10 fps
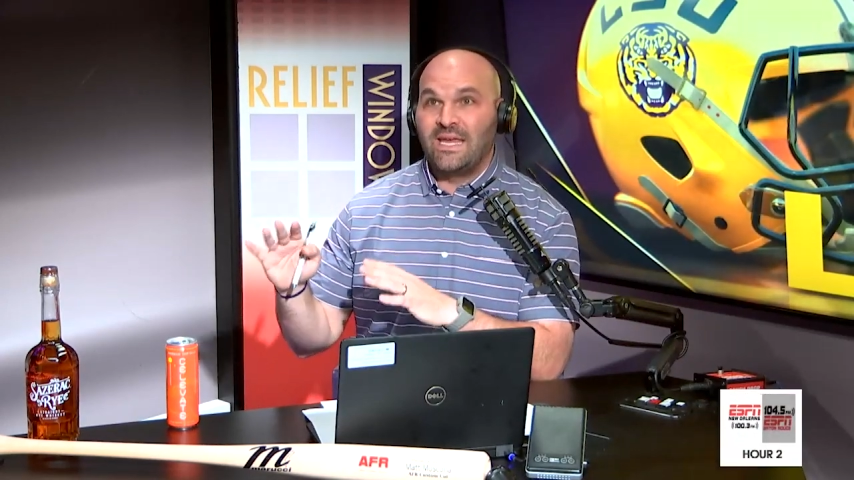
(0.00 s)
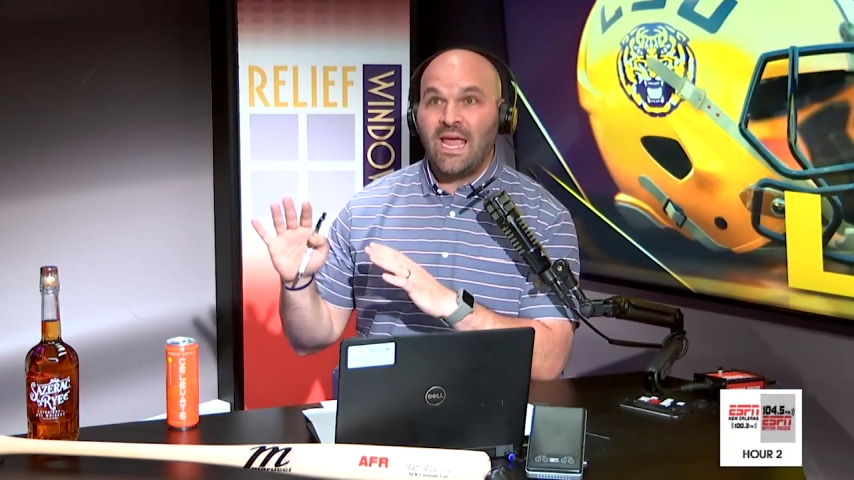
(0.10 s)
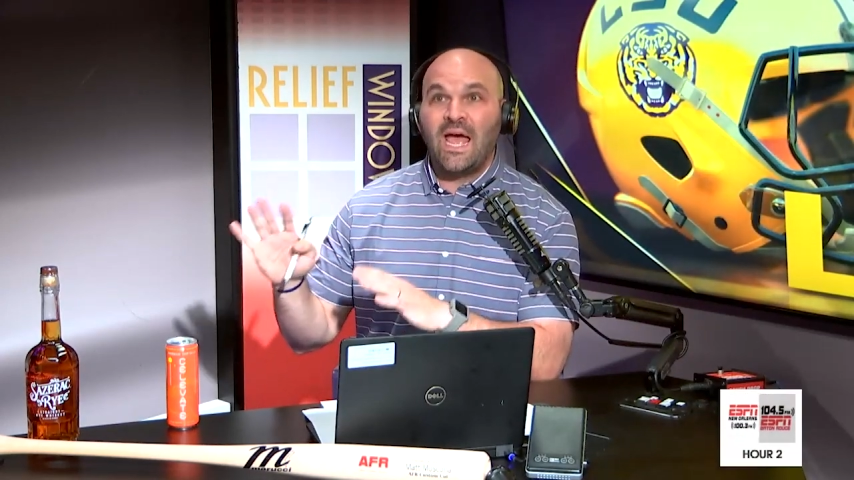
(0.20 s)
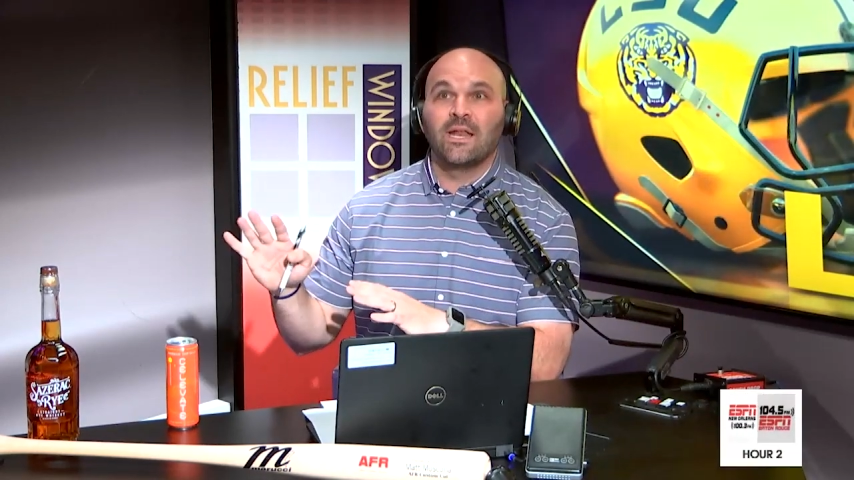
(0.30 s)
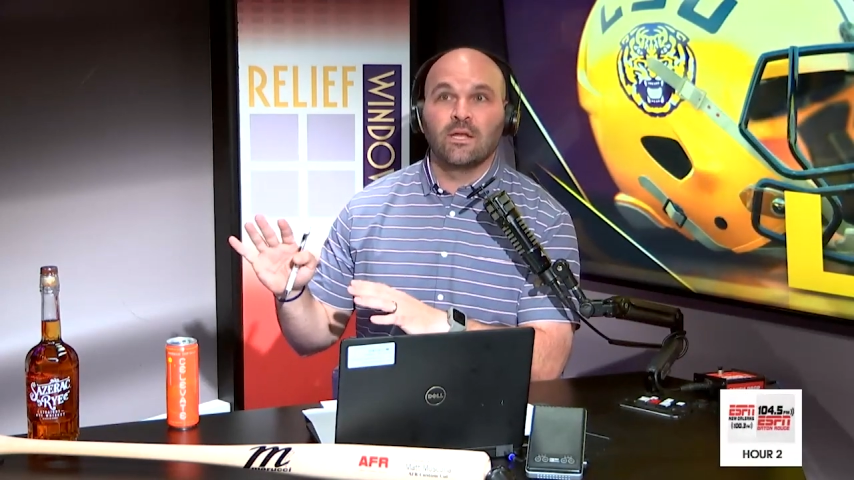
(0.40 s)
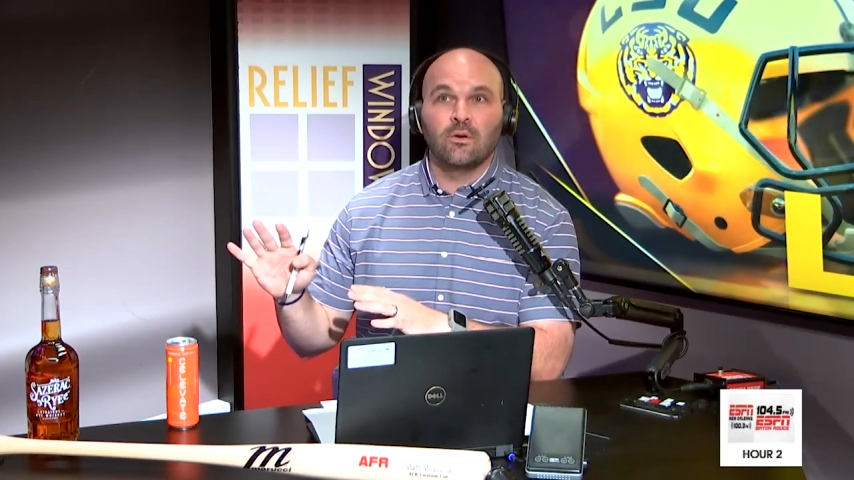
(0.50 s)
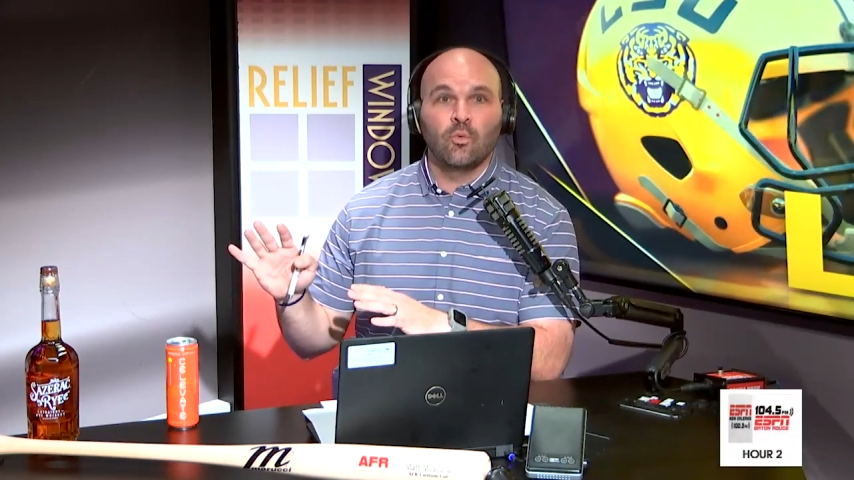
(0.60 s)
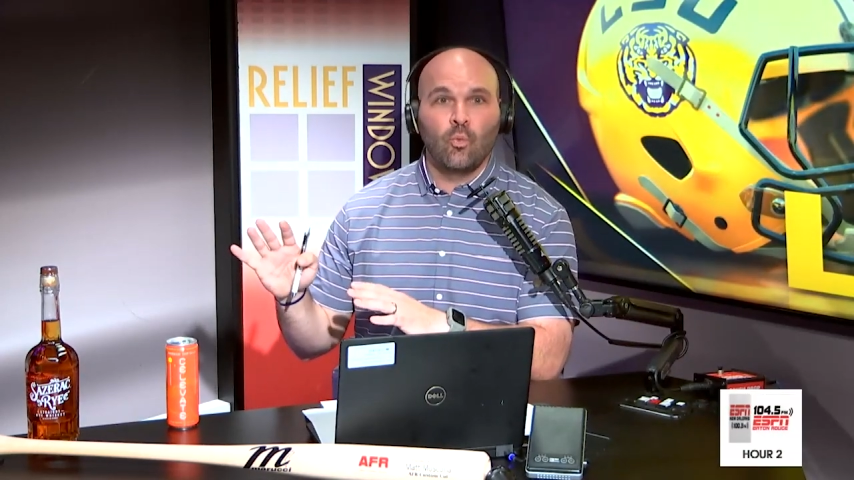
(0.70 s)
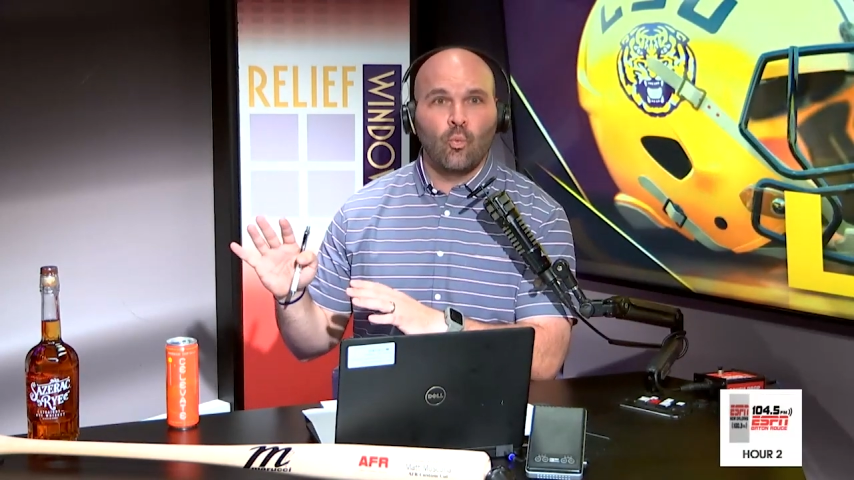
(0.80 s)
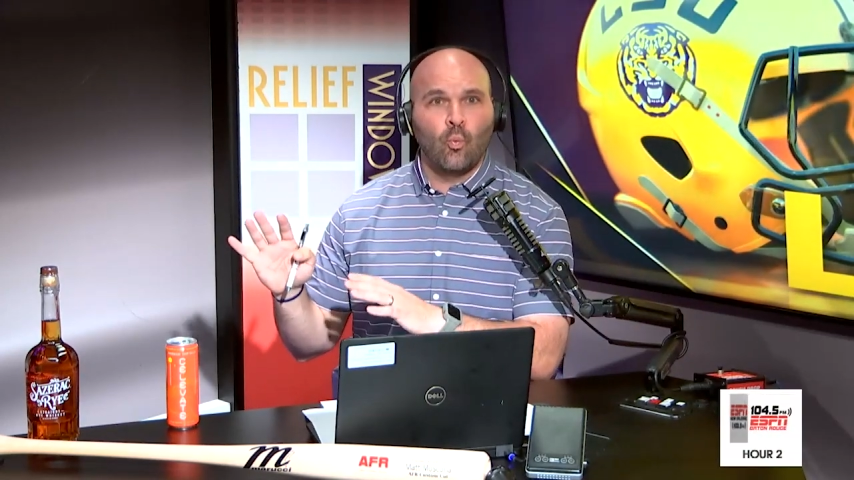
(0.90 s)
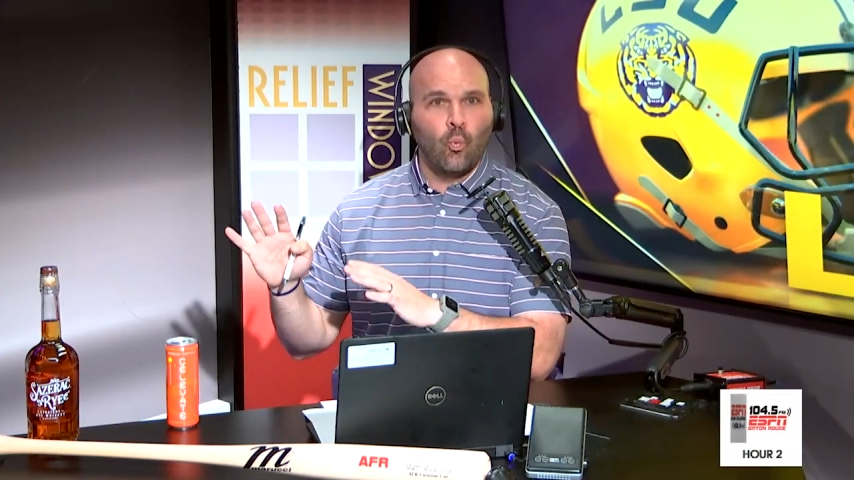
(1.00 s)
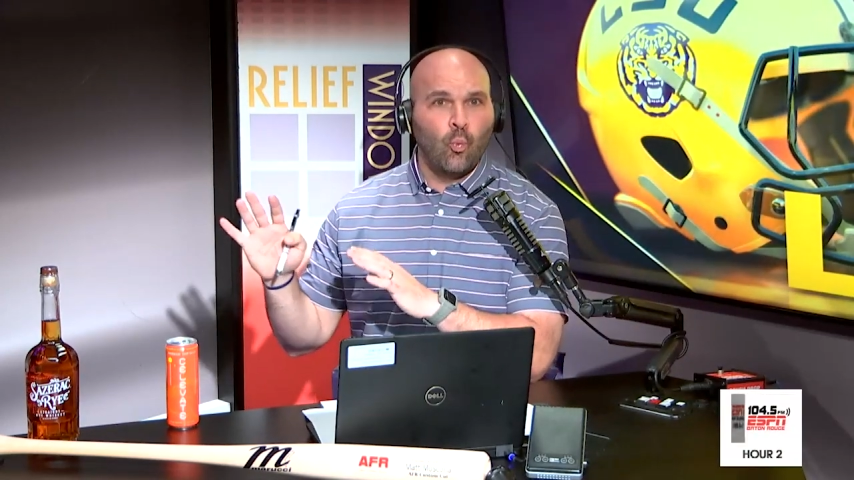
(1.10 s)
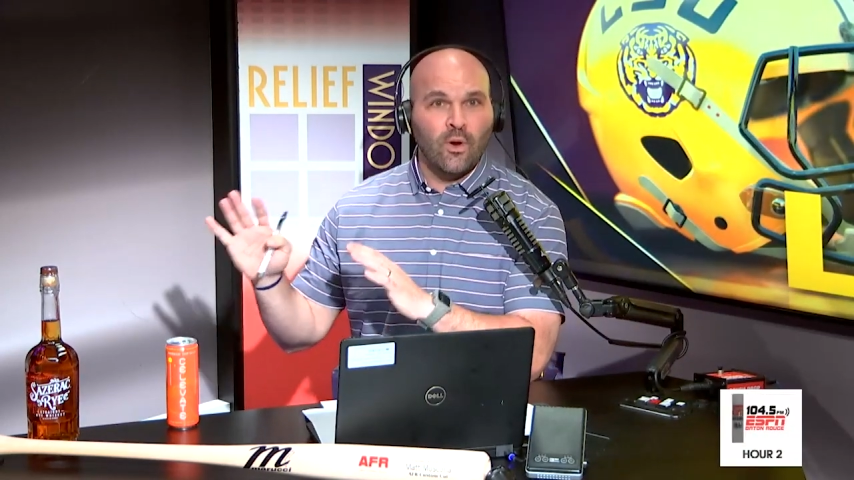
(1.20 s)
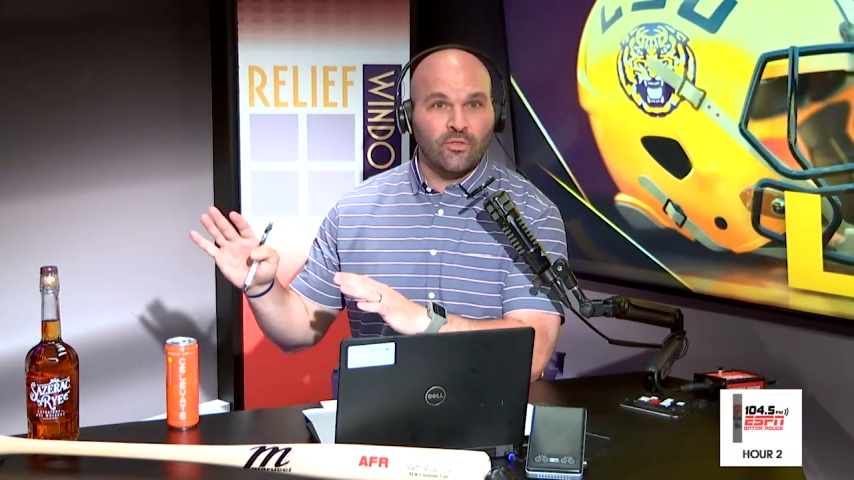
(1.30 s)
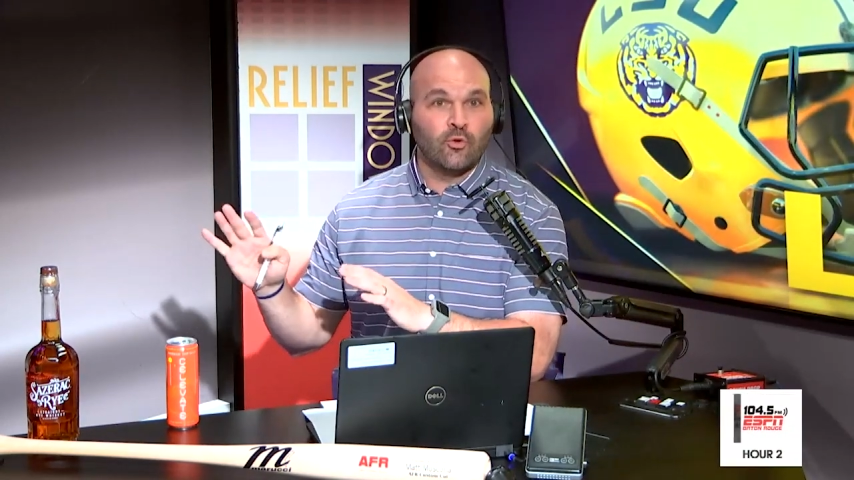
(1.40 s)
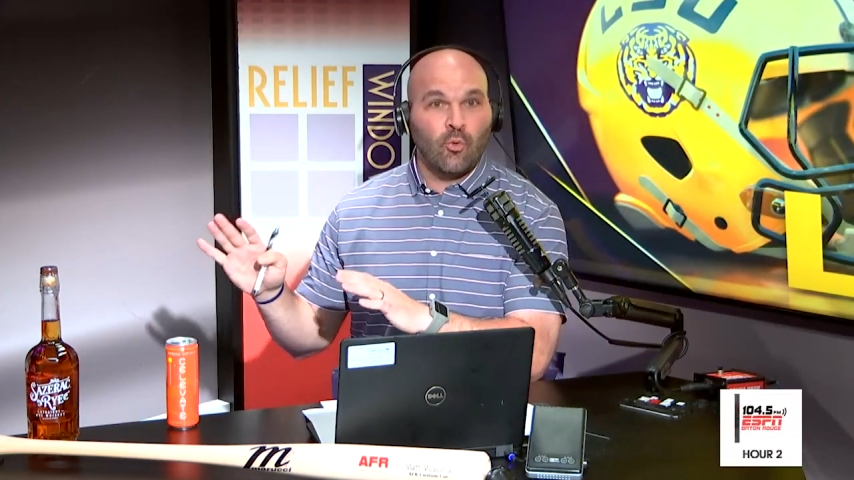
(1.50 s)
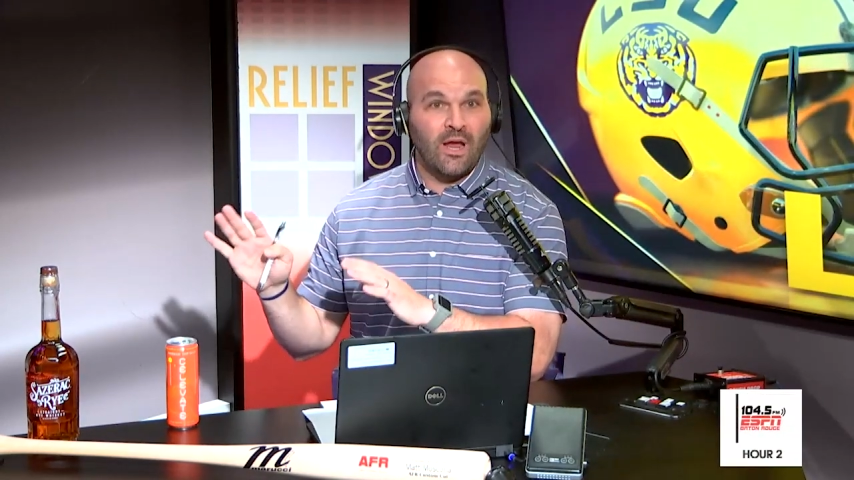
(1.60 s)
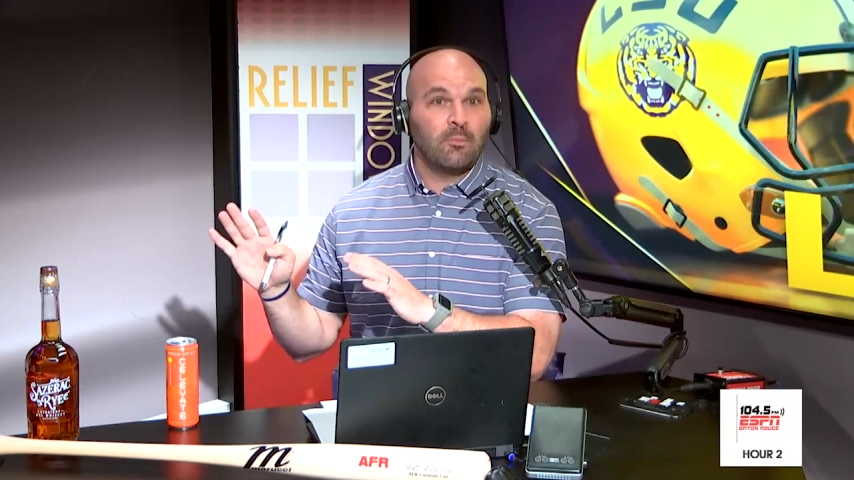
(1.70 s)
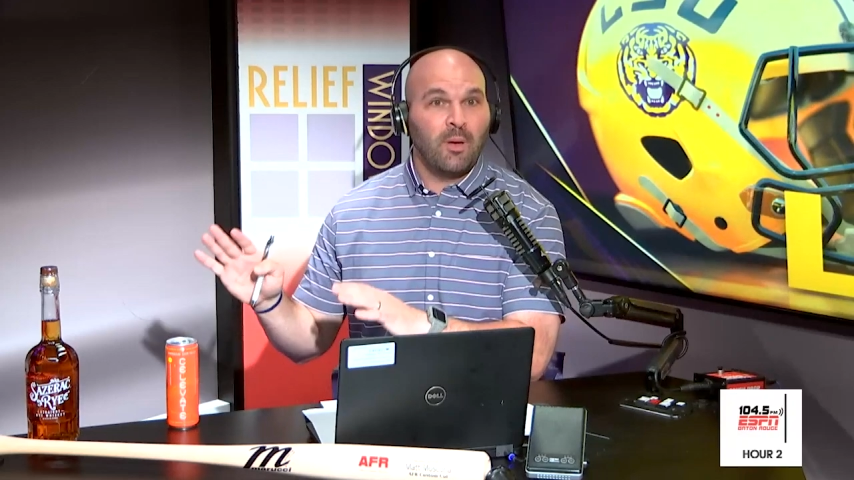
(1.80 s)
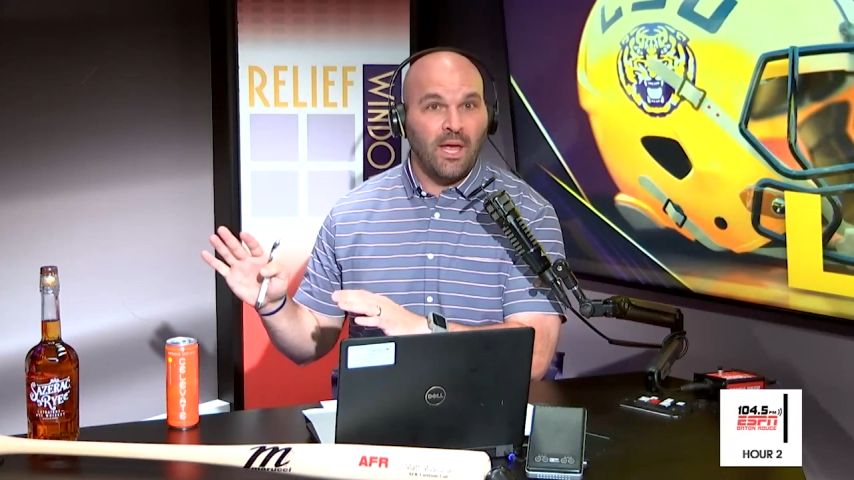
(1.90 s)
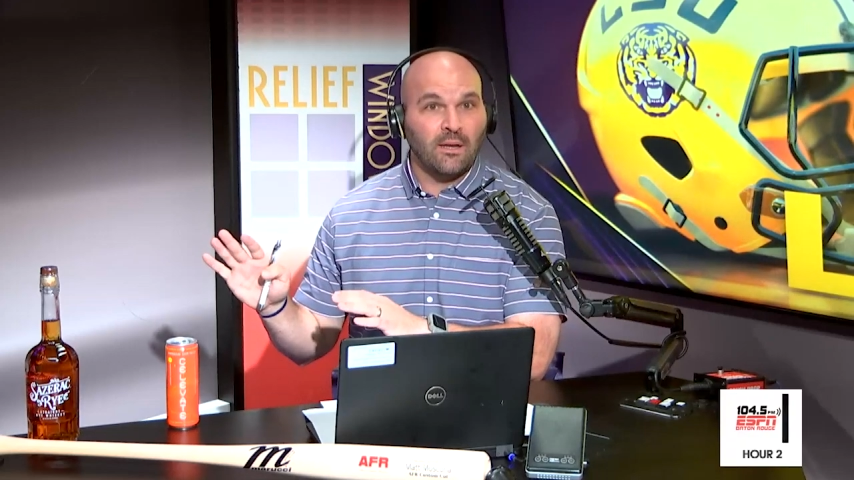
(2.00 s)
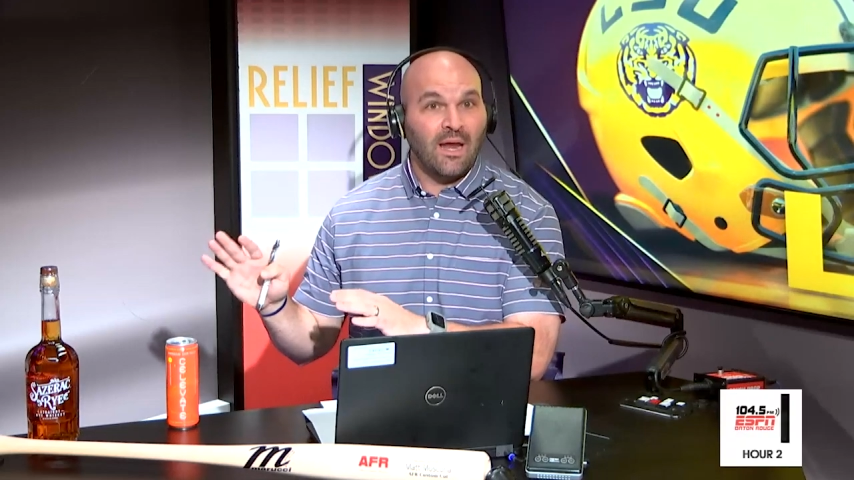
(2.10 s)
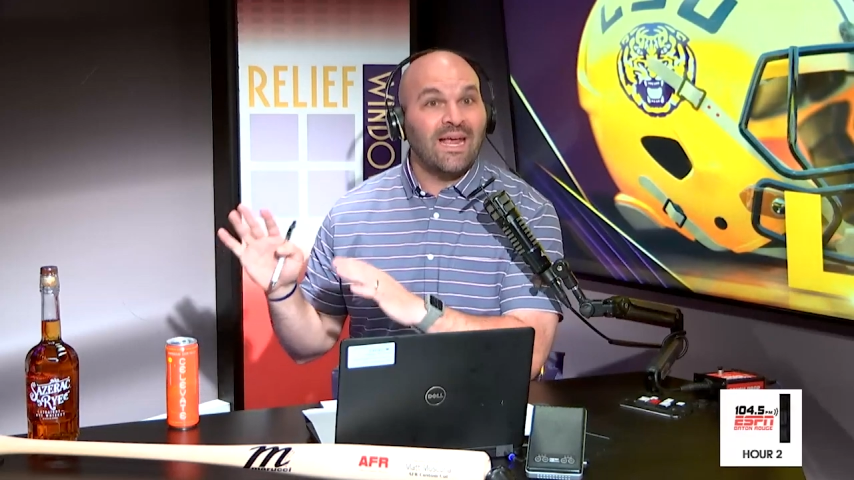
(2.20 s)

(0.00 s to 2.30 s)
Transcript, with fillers: get it with Greg Penn.